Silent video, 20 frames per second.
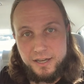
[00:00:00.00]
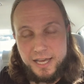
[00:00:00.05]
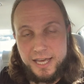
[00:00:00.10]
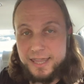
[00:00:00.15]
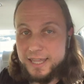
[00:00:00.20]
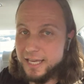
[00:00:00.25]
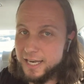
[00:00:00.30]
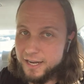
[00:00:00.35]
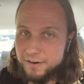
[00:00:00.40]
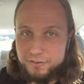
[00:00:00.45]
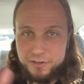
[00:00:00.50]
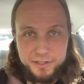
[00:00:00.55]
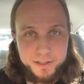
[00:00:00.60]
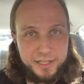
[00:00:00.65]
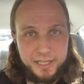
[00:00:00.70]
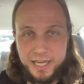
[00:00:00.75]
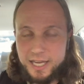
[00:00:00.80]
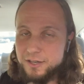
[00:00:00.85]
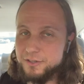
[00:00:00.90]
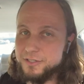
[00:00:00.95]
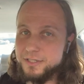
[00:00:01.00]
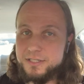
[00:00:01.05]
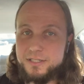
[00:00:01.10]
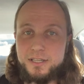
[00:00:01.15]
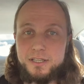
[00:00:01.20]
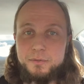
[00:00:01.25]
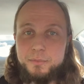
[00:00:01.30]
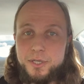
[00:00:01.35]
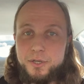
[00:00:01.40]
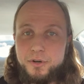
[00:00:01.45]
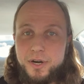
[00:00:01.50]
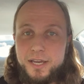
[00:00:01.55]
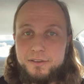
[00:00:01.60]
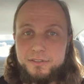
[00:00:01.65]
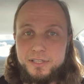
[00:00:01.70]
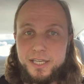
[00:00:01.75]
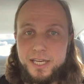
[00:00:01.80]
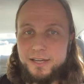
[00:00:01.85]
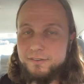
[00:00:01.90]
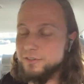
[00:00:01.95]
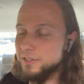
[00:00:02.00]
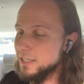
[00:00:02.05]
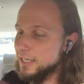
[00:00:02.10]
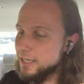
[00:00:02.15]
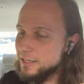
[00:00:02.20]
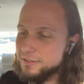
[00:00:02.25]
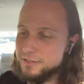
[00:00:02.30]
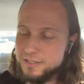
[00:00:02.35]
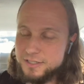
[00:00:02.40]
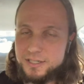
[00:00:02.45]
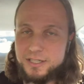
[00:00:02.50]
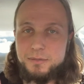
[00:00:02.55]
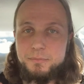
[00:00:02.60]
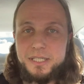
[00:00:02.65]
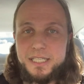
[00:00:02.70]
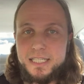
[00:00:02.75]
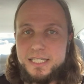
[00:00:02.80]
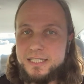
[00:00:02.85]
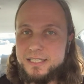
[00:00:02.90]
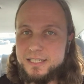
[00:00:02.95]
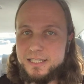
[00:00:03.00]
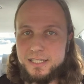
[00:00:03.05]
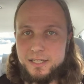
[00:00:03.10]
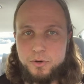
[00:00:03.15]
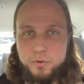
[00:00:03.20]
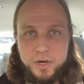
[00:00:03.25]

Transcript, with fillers: And then everything else is going to be gravy. Everything else is going to be easy.